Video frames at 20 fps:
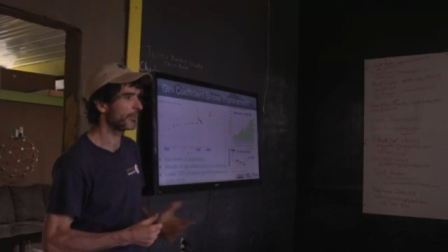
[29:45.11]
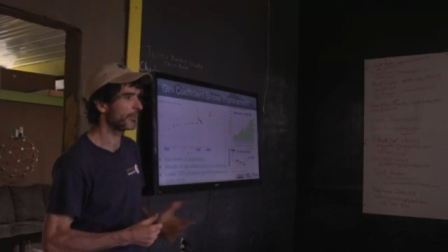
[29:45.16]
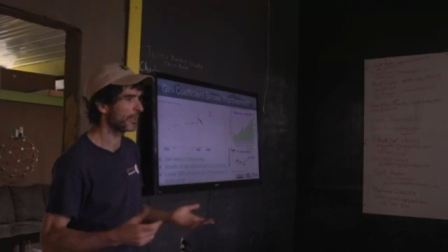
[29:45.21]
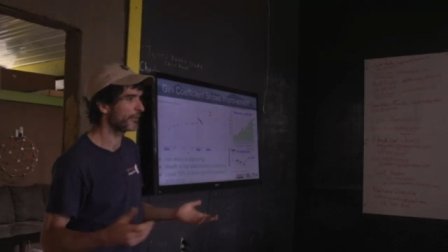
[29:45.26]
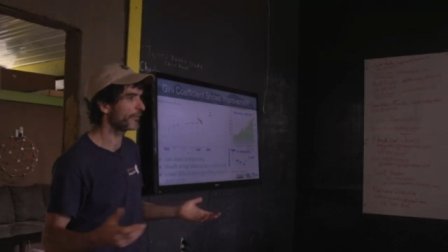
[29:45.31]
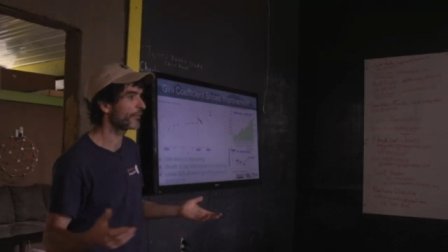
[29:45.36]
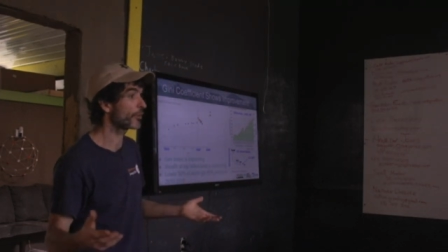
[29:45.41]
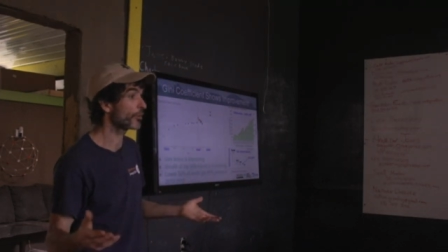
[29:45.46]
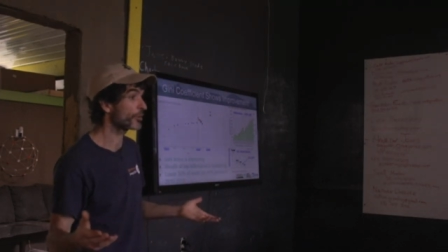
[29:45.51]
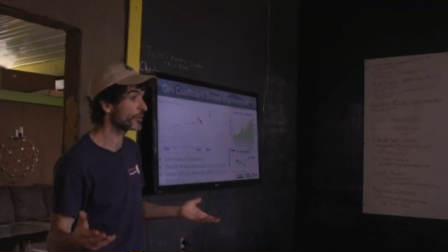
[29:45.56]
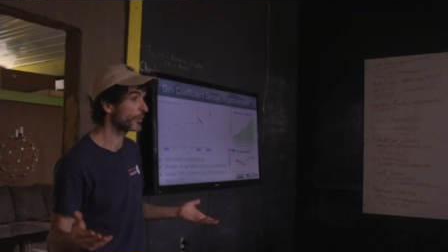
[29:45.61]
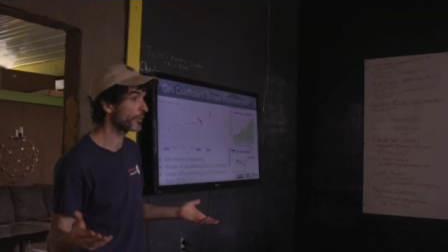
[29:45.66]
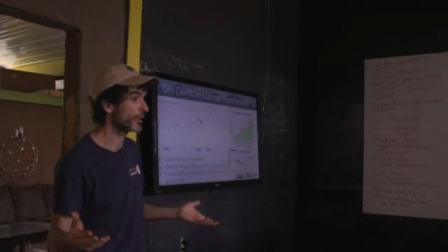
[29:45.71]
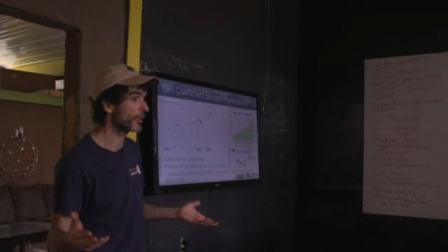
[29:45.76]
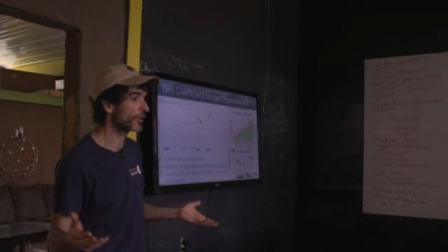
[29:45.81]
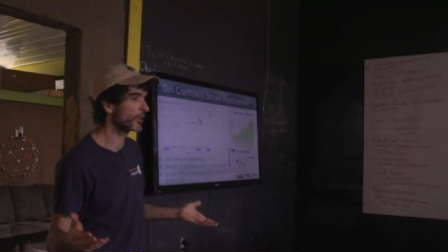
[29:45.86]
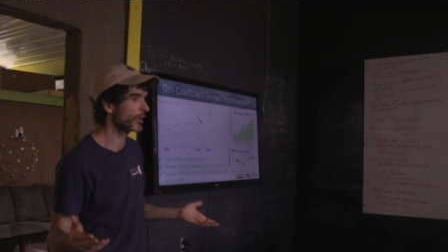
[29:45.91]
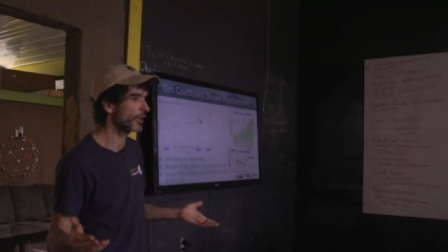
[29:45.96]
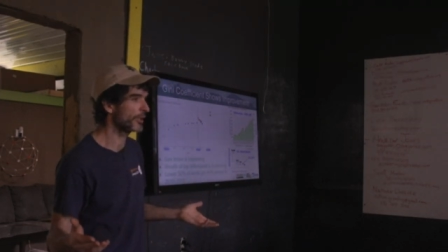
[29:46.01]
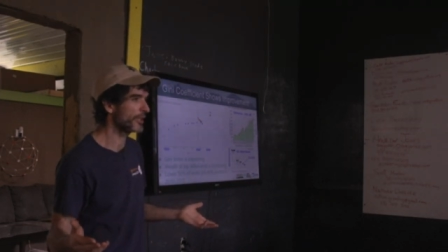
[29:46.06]
I mean, of course we
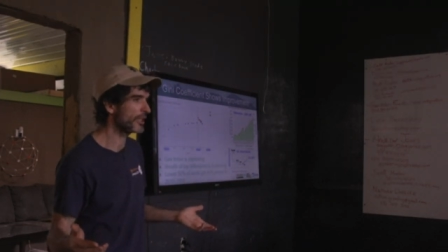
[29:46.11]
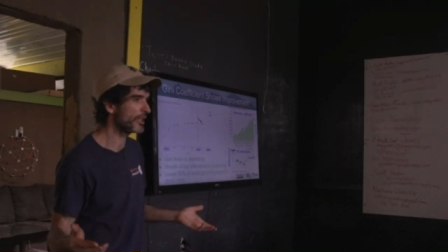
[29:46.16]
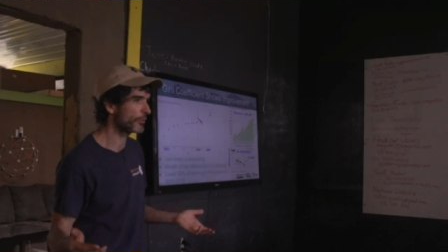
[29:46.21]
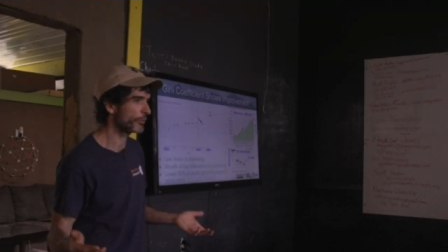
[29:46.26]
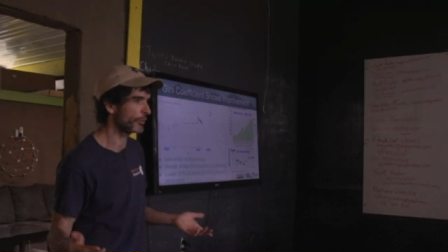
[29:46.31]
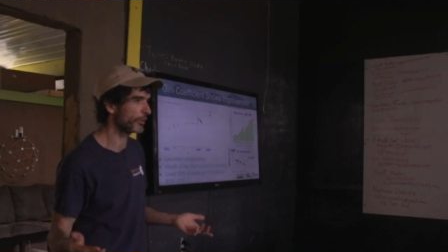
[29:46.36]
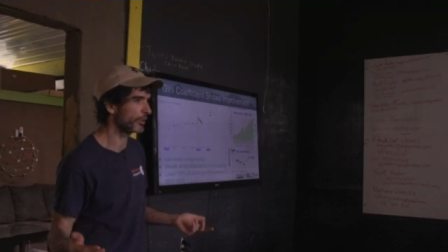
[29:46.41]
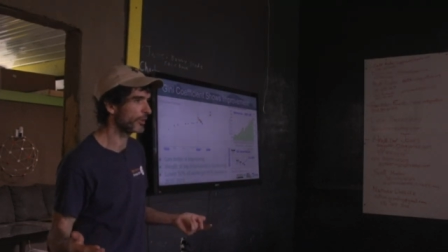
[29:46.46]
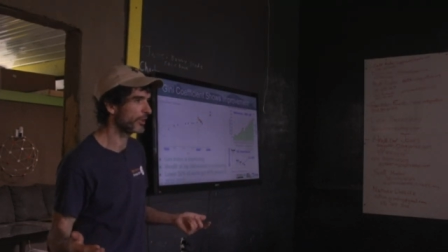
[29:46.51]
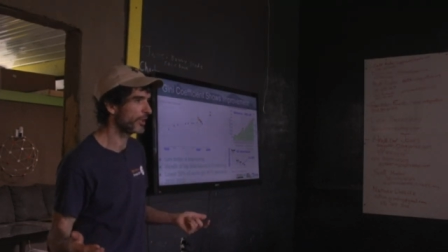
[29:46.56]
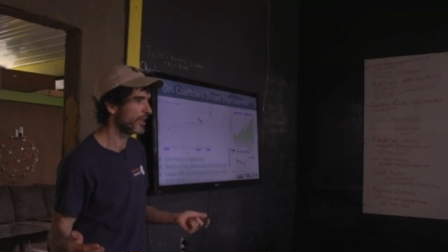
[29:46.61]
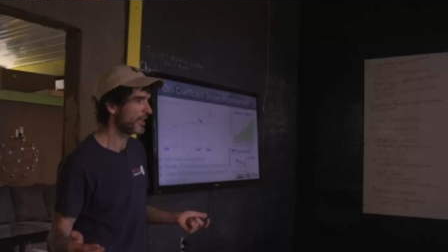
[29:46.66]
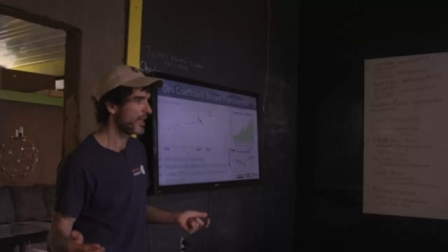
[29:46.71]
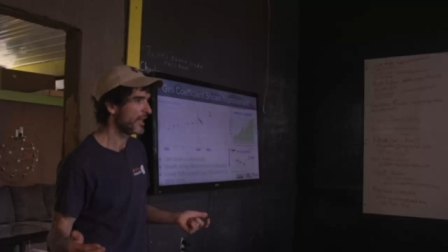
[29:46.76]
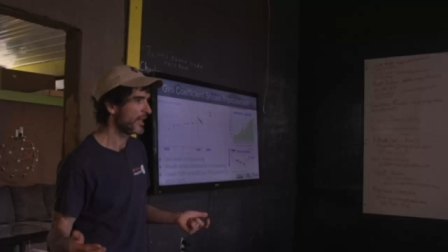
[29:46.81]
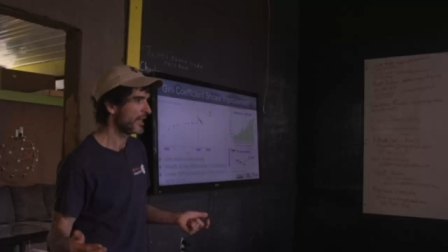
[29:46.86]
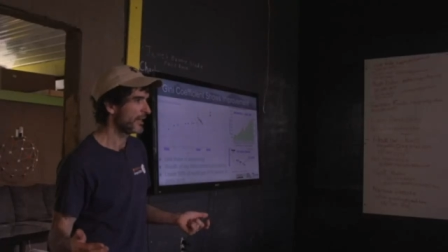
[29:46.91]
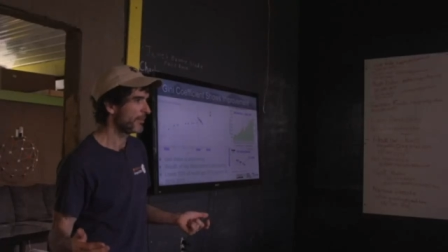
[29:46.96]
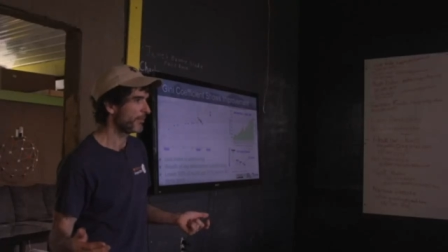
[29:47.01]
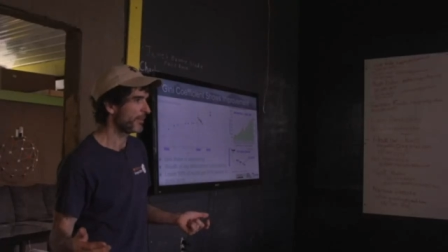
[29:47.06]
are unequal,
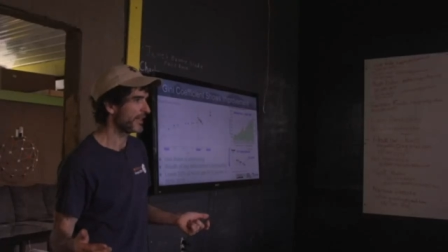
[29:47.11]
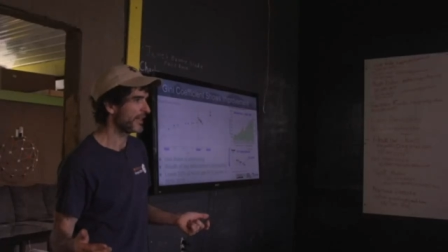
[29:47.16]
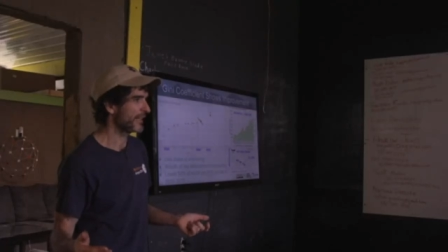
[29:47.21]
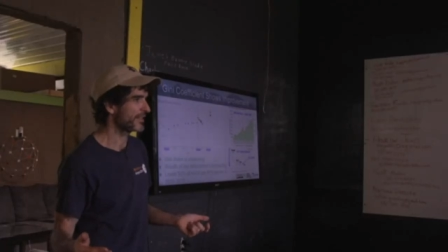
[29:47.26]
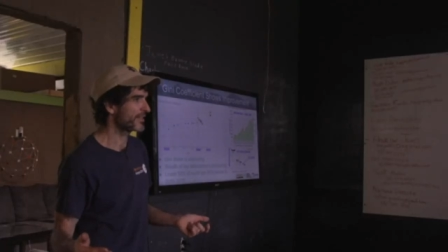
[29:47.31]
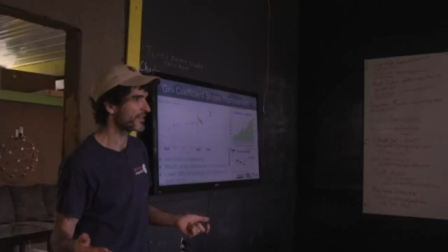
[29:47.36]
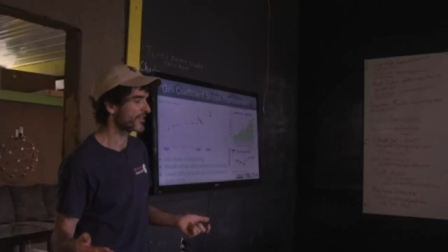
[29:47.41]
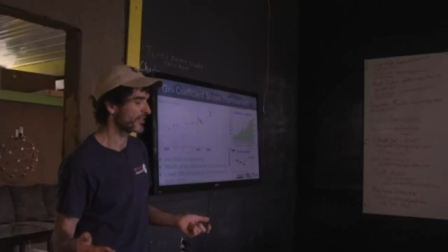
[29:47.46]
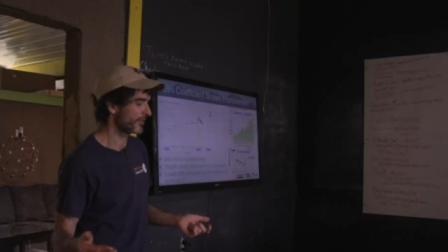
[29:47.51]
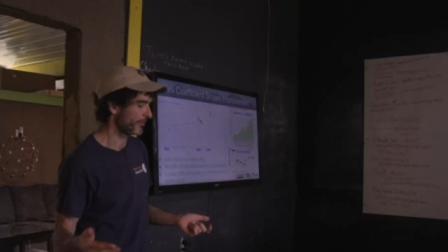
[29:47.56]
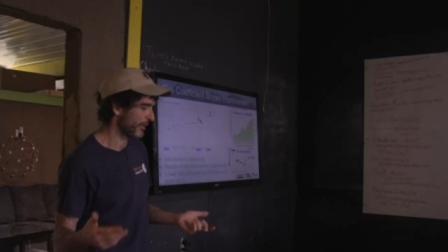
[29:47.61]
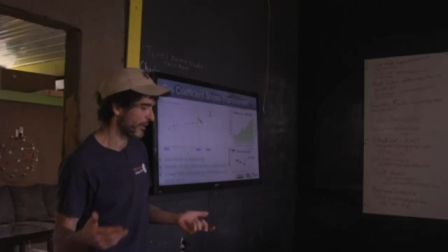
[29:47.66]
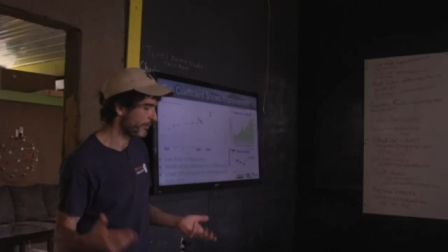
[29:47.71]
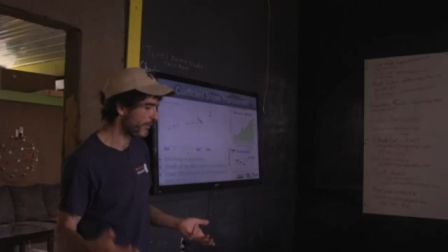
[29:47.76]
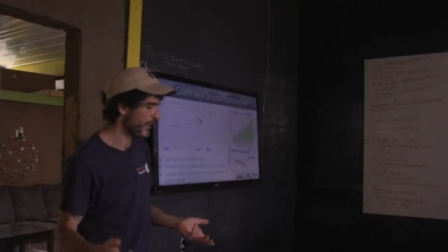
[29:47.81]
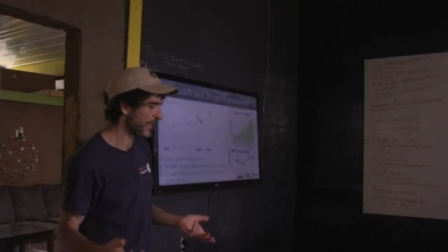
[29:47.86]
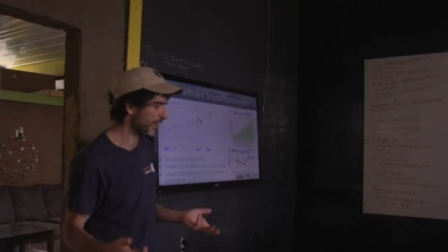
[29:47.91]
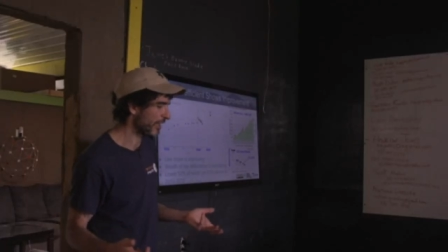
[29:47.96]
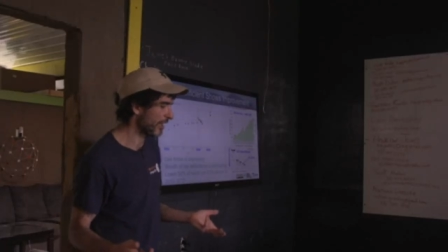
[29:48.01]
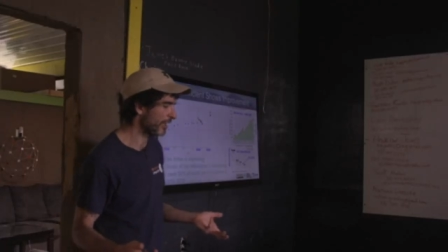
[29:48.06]

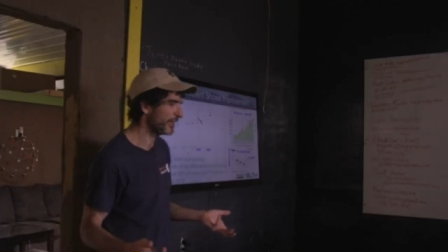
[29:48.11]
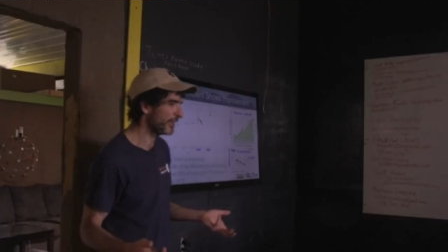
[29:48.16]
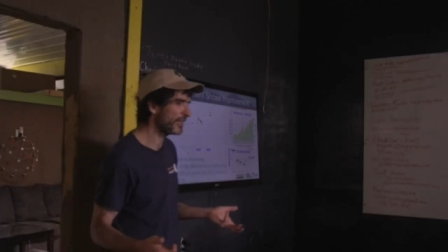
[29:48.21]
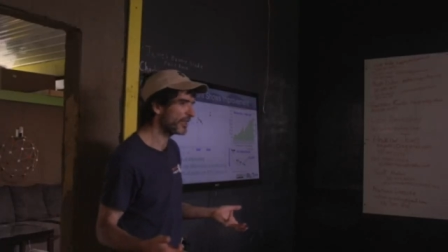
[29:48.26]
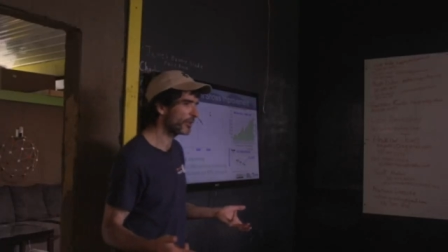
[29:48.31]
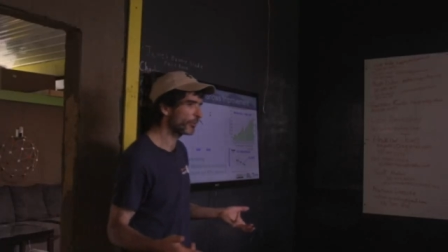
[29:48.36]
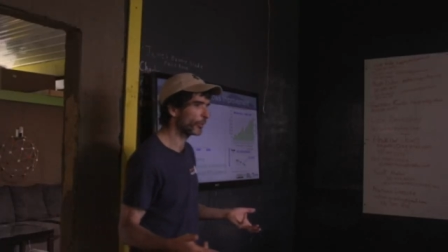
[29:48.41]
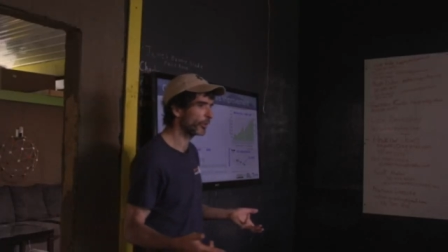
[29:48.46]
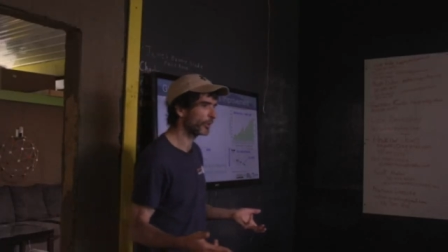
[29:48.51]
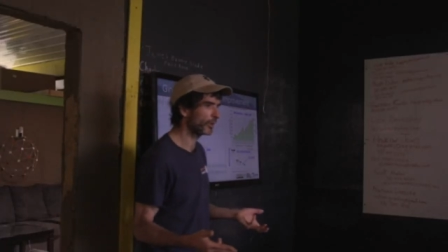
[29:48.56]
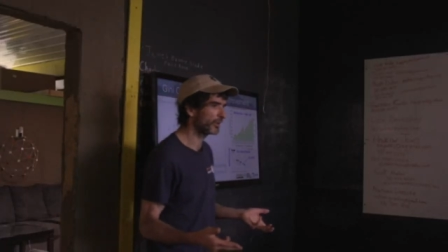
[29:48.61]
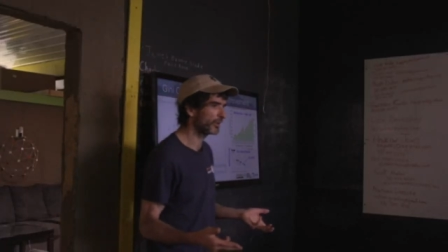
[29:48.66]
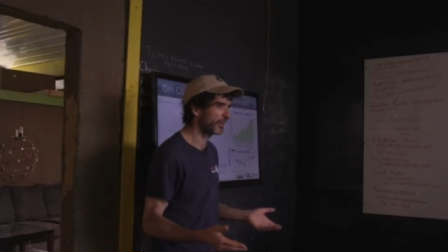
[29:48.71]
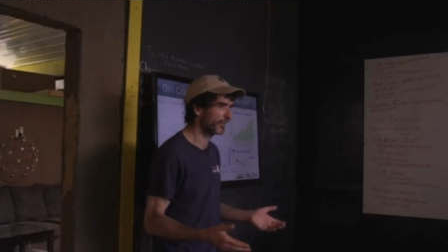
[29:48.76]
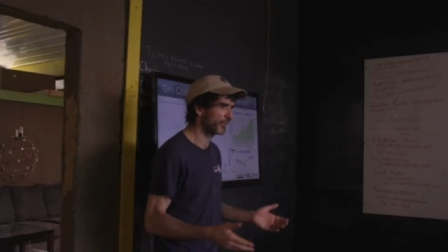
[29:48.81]
But being unequal